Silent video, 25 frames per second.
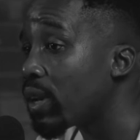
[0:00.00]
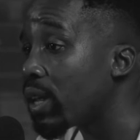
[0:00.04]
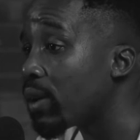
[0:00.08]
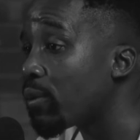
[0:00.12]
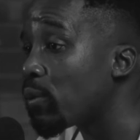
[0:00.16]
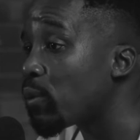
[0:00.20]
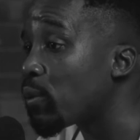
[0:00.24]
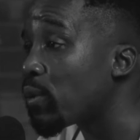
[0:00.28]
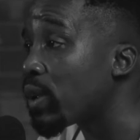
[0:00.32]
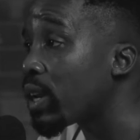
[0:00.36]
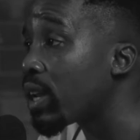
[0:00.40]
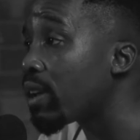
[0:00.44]
that
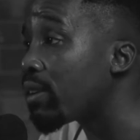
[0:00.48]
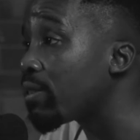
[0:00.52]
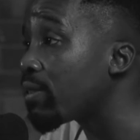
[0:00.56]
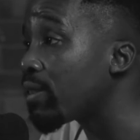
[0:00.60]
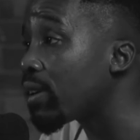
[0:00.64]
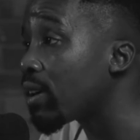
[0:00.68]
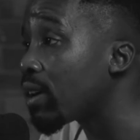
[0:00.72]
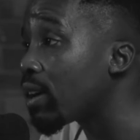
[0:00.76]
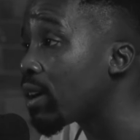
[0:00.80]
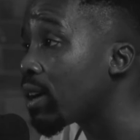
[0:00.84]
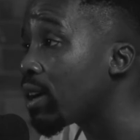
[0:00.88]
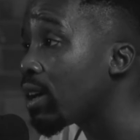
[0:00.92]
will
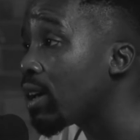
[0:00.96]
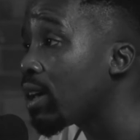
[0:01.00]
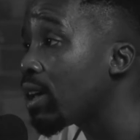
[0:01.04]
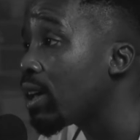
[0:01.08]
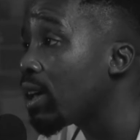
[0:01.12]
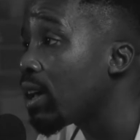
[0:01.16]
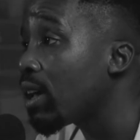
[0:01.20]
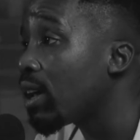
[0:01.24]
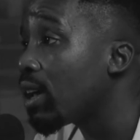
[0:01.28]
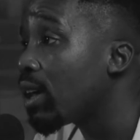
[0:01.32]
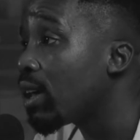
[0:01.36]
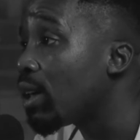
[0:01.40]
never
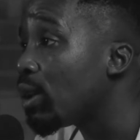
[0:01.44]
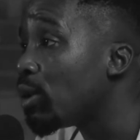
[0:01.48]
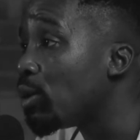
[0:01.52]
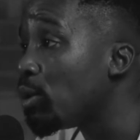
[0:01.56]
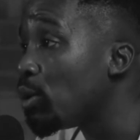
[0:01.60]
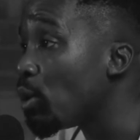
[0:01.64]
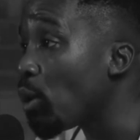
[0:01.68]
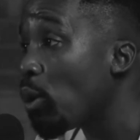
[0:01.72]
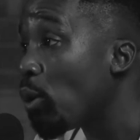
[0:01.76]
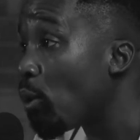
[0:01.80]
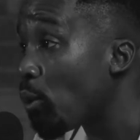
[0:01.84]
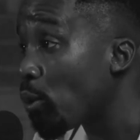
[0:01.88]

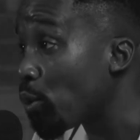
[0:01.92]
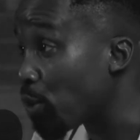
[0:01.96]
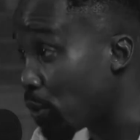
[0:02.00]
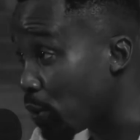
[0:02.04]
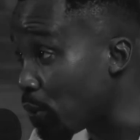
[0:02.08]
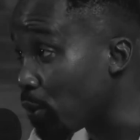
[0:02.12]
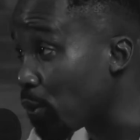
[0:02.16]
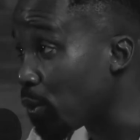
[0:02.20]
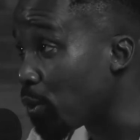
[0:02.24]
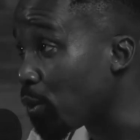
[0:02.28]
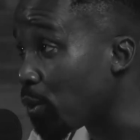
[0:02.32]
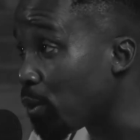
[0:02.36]
know
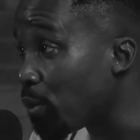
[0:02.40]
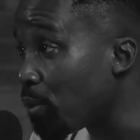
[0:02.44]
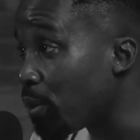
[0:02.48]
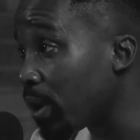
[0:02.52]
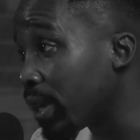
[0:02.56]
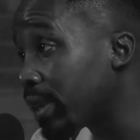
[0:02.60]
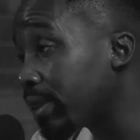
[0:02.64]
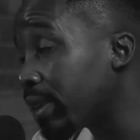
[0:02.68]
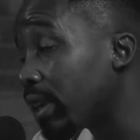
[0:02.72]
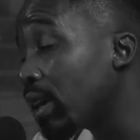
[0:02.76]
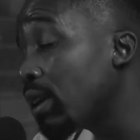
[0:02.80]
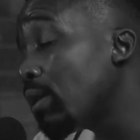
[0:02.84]
you, per
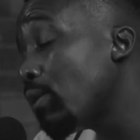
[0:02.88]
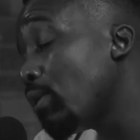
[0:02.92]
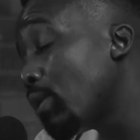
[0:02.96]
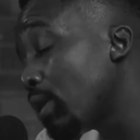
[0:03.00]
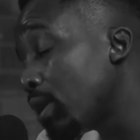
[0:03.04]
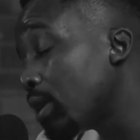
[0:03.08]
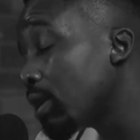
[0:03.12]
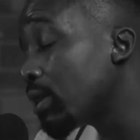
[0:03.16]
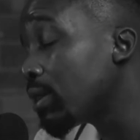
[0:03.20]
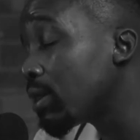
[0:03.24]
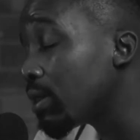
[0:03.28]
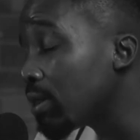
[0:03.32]
se.
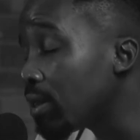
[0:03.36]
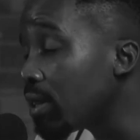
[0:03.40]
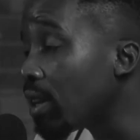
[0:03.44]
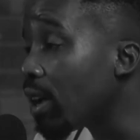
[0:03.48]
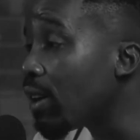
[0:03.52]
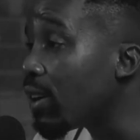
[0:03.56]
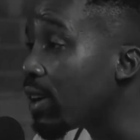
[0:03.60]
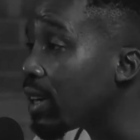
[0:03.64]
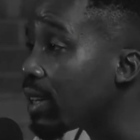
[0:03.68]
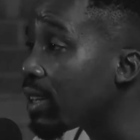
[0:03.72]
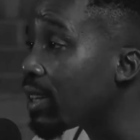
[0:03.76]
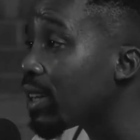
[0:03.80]
Well,
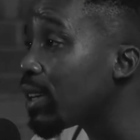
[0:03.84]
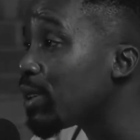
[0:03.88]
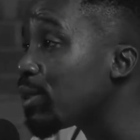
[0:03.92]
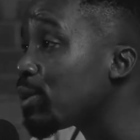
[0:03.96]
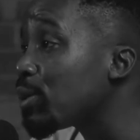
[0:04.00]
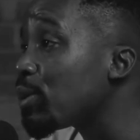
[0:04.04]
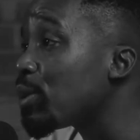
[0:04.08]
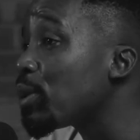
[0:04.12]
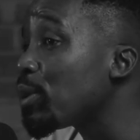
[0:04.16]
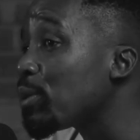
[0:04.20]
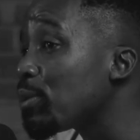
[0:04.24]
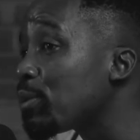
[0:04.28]
nowadays
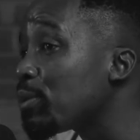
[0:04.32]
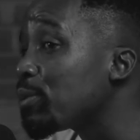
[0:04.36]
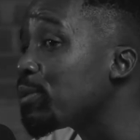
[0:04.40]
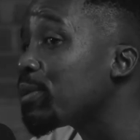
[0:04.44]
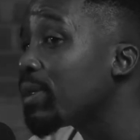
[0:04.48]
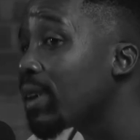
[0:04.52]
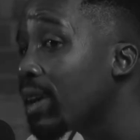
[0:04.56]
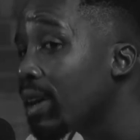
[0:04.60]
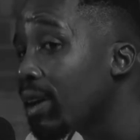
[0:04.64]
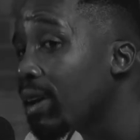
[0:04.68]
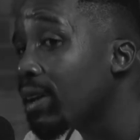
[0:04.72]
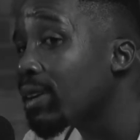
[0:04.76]
you have
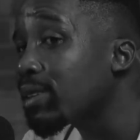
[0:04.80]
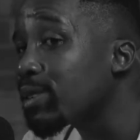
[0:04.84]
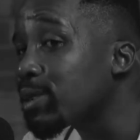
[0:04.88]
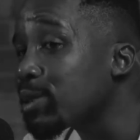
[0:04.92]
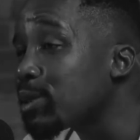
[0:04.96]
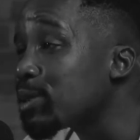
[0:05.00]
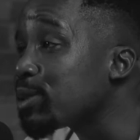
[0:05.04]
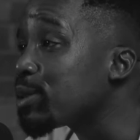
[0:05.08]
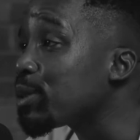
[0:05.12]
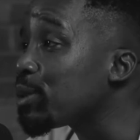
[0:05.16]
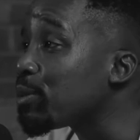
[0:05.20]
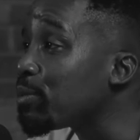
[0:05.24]

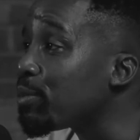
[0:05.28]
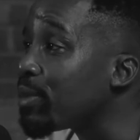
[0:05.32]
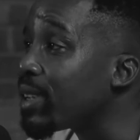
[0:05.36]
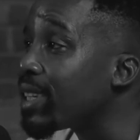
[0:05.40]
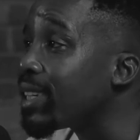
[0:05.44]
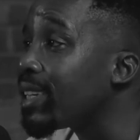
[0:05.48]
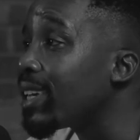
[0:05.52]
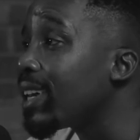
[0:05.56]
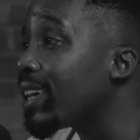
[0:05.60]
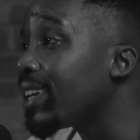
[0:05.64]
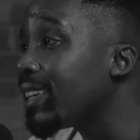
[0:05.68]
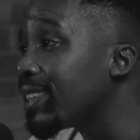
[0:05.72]
social
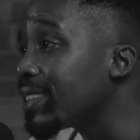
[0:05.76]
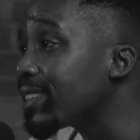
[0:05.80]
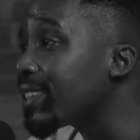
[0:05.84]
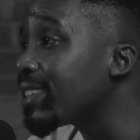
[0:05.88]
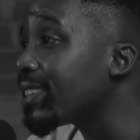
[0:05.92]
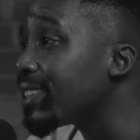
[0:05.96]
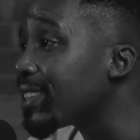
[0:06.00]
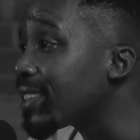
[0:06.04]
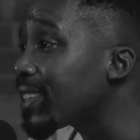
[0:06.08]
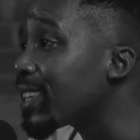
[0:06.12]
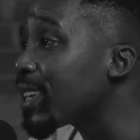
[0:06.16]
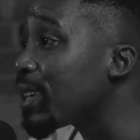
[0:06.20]
media,
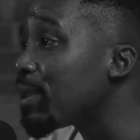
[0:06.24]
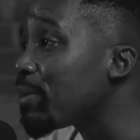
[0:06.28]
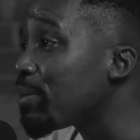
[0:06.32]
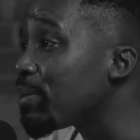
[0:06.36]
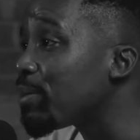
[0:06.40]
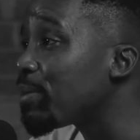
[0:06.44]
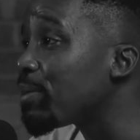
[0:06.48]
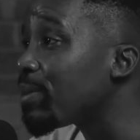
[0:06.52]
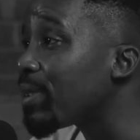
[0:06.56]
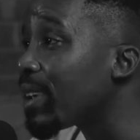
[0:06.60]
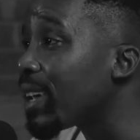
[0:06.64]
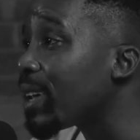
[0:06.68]
internet keep
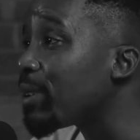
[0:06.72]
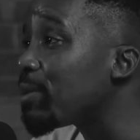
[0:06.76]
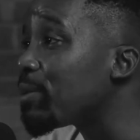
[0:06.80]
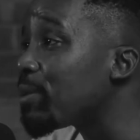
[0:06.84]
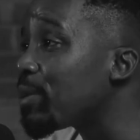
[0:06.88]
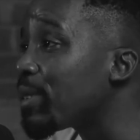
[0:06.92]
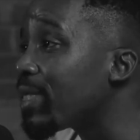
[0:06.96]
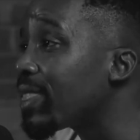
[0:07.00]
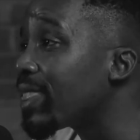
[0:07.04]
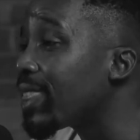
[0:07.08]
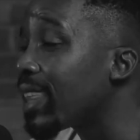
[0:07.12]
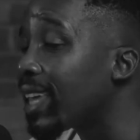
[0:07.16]

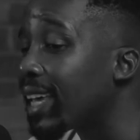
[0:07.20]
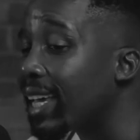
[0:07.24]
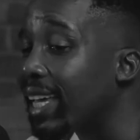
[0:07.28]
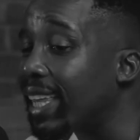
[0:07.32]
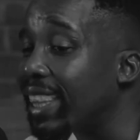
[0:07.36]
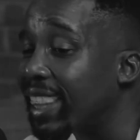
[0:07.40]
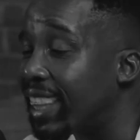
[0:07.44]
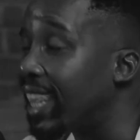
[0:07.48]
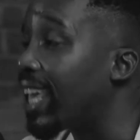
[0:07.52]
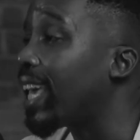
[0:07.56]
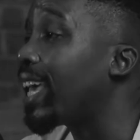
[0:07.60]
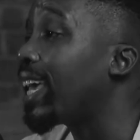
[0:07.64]

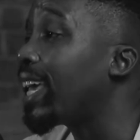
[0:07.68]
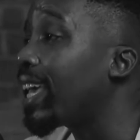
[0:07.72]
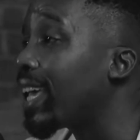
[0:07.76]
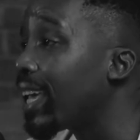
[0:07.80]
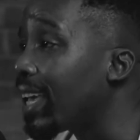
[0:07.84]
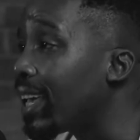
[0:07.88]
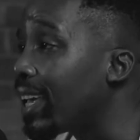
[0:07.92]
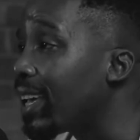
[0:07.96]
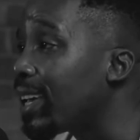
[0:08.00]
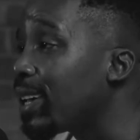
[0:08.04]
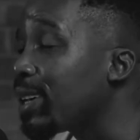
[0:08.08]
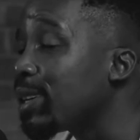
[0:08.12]
everything there.
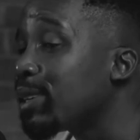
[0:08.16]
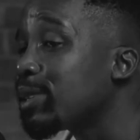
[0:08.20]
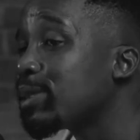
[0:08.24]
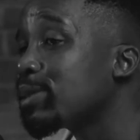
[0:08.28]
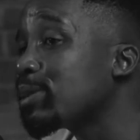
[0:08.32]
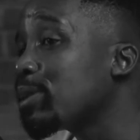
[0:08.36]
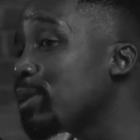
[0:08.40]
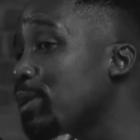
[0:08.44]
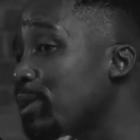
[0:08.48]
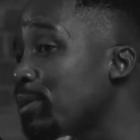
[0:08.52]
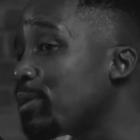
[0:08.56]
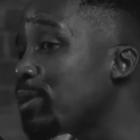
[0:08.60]

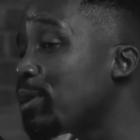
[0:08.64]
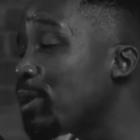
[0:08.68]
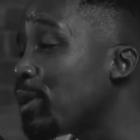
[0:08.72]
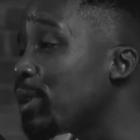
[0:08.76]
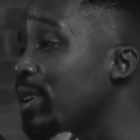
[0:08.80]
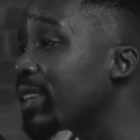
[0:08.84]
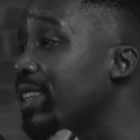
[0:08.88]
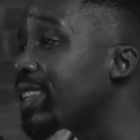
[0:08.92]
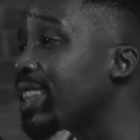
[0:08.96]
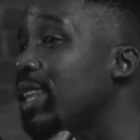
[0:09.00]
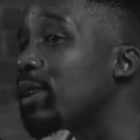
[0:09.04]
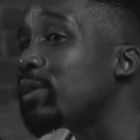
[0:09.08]
So, of
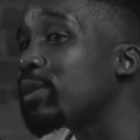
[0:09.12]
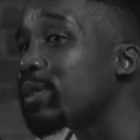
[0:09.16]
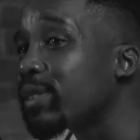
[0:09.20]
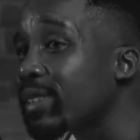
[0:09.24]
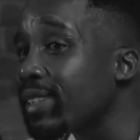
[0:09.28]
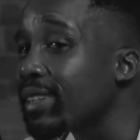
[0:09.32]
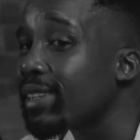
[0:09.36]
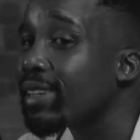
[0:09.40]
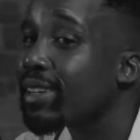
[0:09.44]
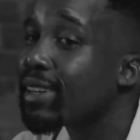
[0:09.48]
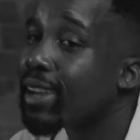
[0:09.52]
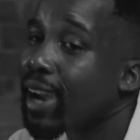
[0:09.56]
course, they will
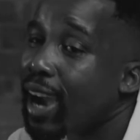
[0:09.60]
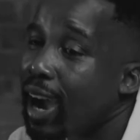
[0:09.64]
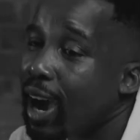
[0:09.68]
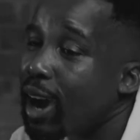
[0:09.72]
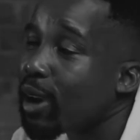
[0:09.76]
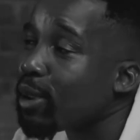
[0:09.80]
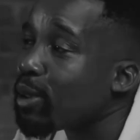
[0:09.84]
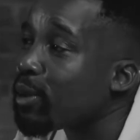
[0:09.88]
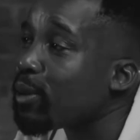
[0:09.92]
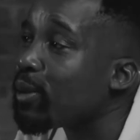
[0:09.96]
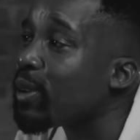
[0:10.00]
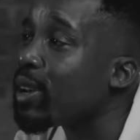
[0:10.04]
see how
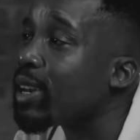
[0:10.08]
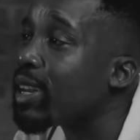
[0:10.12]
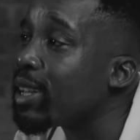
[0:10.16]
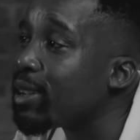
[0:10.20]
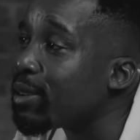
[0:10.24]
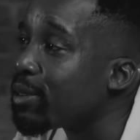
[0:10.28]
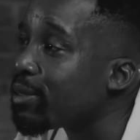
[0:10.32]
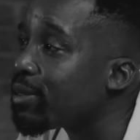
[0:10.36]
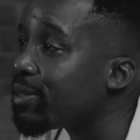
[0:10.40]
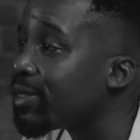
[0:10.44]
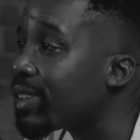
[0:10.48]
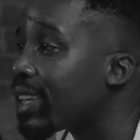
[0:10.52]
you
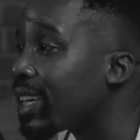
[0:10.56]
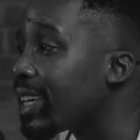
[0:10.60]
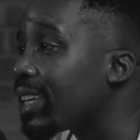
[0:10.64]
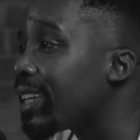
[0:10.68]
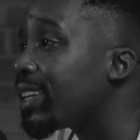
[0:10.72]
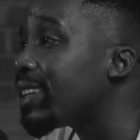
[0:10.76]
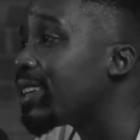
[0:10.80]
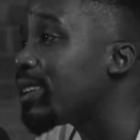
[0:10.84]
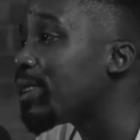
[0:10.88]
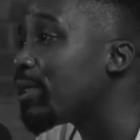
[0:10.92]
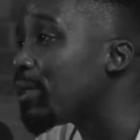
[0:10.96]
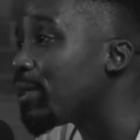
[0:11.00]
lived
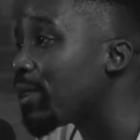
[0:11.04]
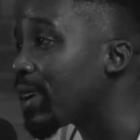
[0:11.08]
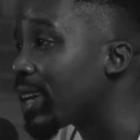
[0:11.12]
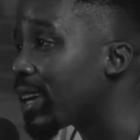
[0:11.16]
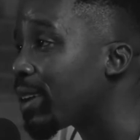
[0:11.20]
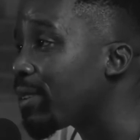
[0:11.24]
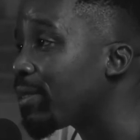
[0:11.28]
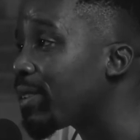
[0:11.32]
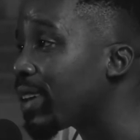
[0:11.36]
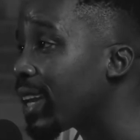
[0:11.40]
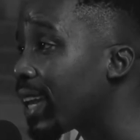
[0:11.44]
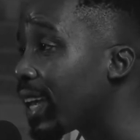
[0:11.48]
and
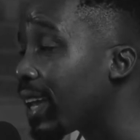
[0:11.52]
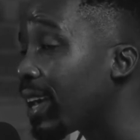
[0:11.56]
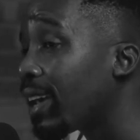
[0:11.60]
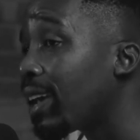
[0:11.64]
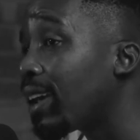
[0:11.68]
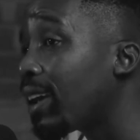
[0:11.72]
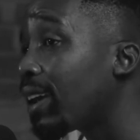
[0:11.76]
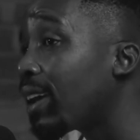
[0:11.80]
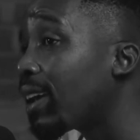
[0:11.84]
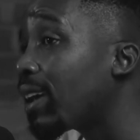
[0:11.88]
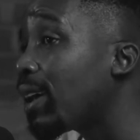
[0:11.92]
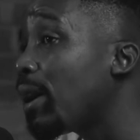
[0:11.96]
whatever the
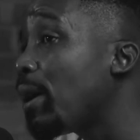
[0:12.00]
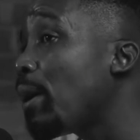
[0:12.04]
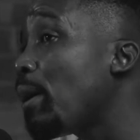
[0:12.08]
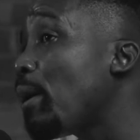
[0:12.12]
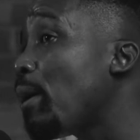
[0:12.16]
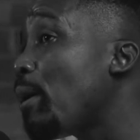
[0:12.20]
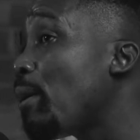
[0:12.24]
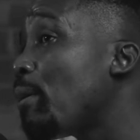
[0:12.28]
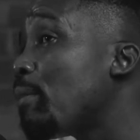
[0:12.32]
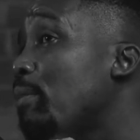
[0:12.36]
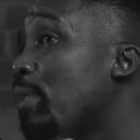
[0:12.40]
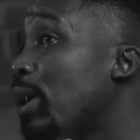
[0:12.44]
heck.
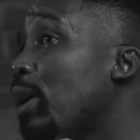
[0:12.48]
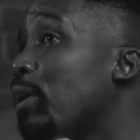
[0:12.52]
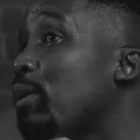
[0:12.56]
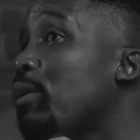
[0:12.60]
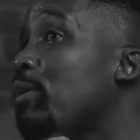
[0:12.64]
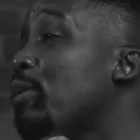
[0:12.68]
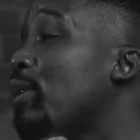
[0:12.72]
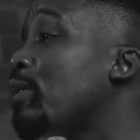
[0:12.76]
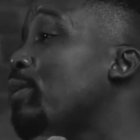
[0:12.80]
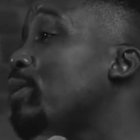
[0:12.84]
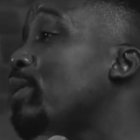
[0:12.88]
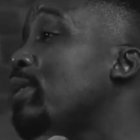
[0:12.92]
But
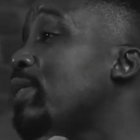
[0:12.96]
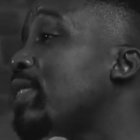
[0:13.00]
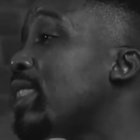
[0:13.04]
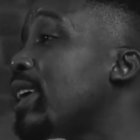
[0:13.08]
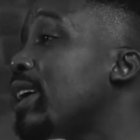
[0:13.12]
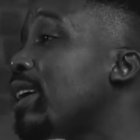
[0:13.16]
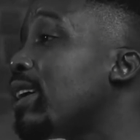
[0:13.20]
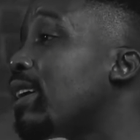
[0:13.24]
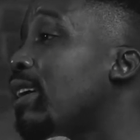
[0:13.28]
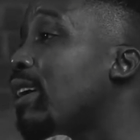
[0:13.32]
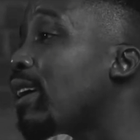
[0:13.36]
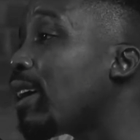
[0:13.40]
if you have to
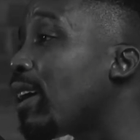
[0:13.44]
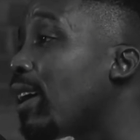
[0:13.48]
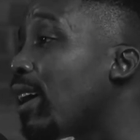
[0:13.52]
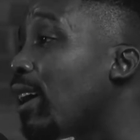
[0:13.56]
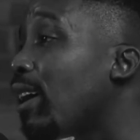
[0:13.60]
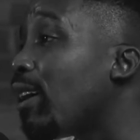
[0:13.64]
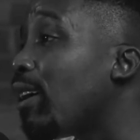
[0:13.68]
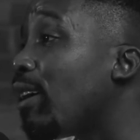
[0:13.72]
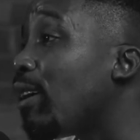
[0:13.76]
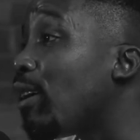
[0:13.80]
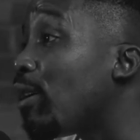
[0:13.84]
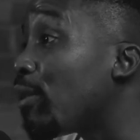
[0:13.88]
think
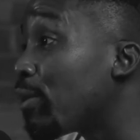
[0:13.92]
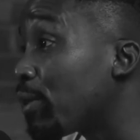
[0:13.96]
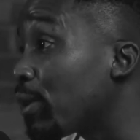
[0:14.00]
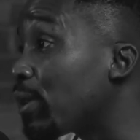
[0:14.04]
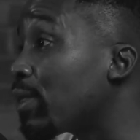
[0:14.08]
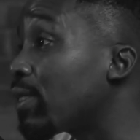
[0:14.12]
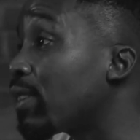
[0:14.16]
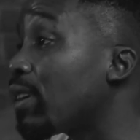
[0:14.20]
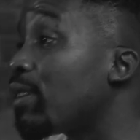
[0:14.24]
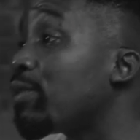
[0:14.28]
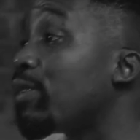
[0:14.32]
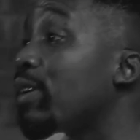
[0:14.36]
of
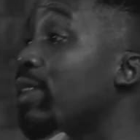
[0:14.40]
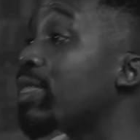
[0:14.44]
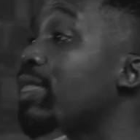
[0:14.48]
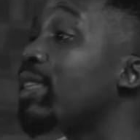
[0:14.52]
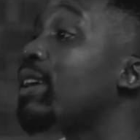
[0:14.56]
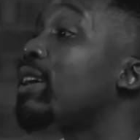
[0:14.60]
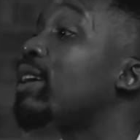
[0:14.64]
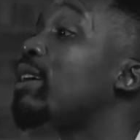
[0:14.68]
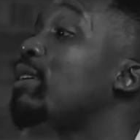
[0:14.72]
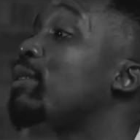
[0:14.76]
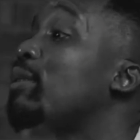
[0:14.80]
yourself, I think